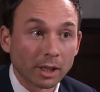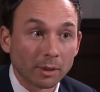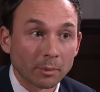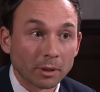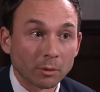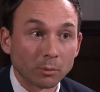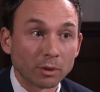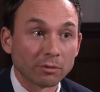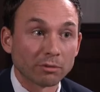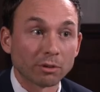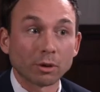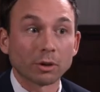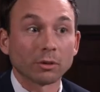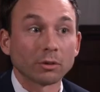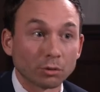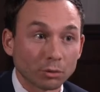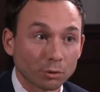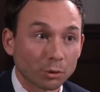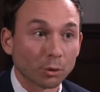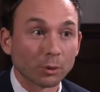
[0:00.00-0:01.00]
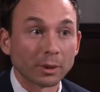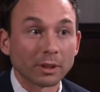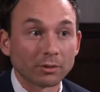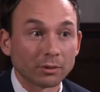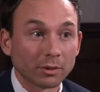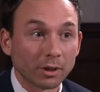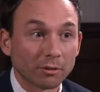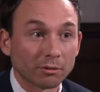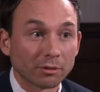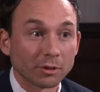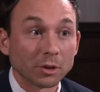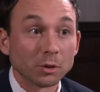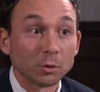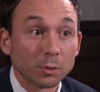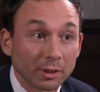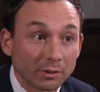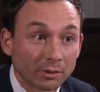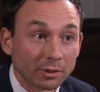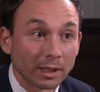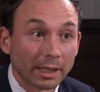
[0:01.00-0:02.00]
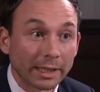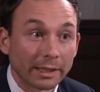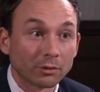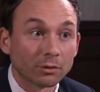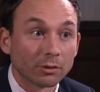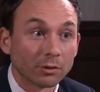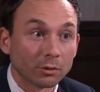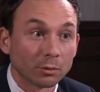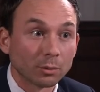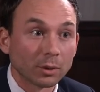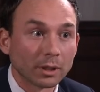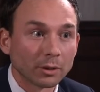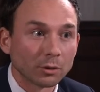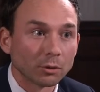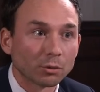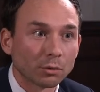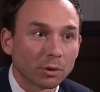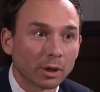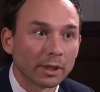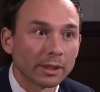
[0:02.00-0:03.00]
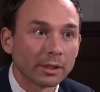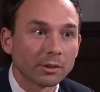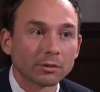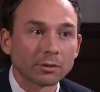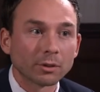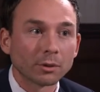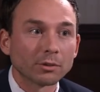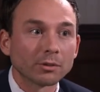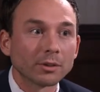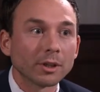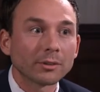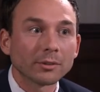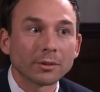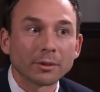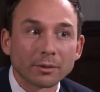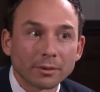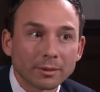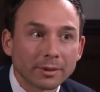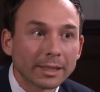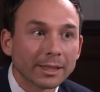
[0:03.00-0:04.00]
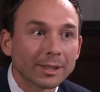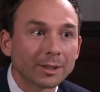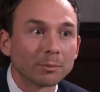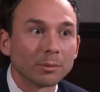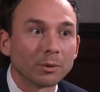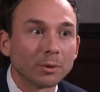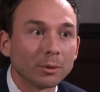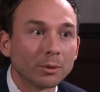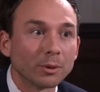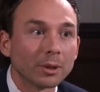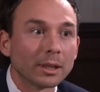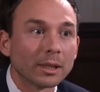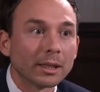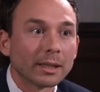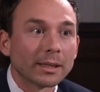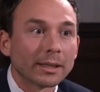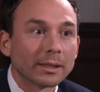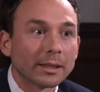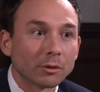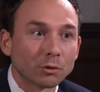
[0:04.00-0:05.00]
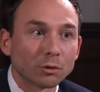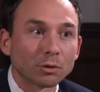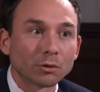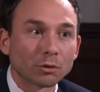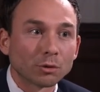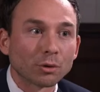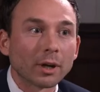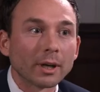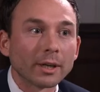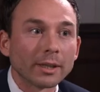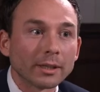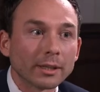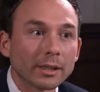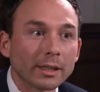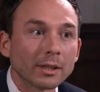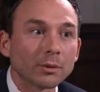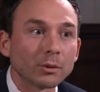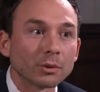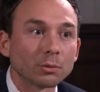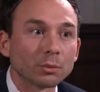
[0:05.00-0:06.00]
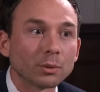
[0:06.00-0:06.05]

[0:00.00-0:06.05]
I mean, we've heard the stories of the US elections where you tried it, so it's not unthinkable that you're trying it here as